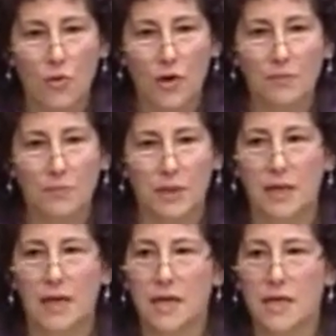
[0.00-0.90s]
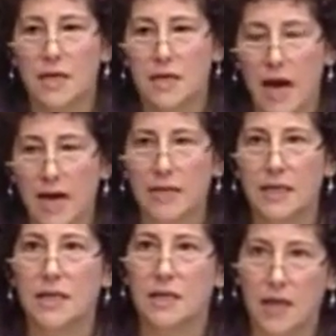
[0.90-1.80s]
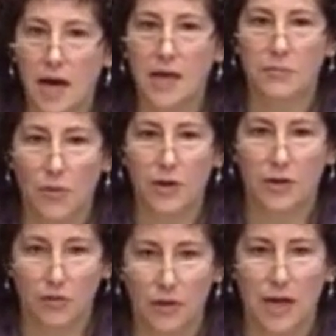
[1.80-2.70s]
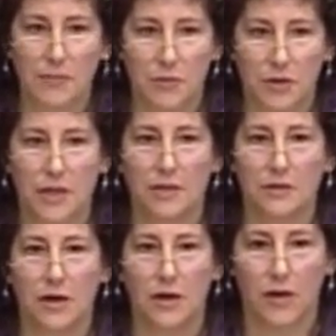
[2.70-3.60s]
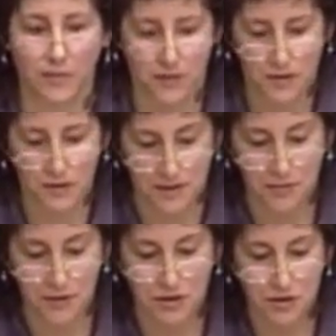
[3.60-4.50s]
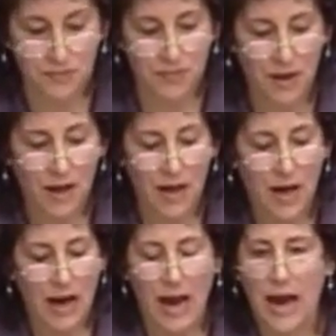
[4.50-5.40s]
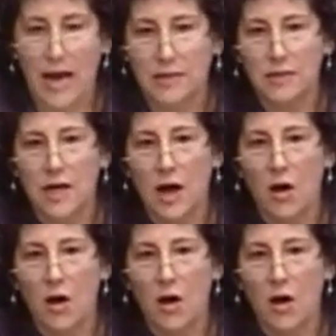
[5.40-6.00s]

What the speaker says: will be 99.38% of the seepage. And